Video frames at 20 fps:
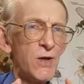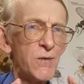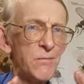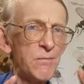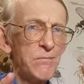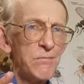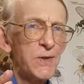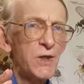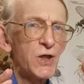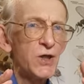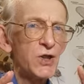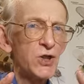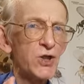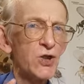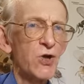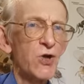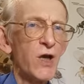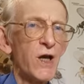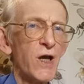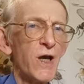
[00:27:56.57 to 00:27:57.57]

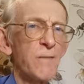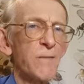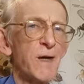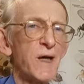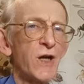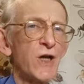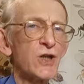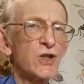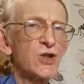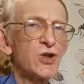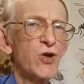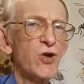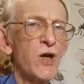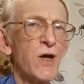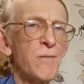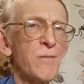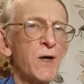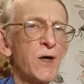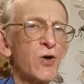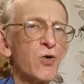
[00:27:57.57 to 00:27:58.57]
scolia, Megascolia
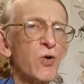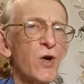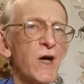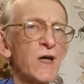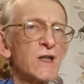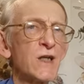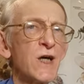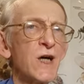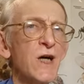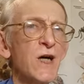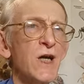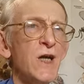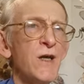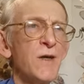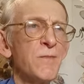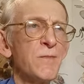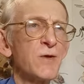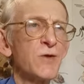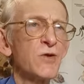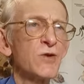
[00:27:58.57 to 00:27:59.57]
maculata,
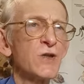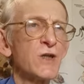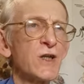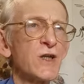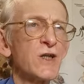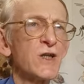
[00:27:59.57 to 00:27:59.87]
because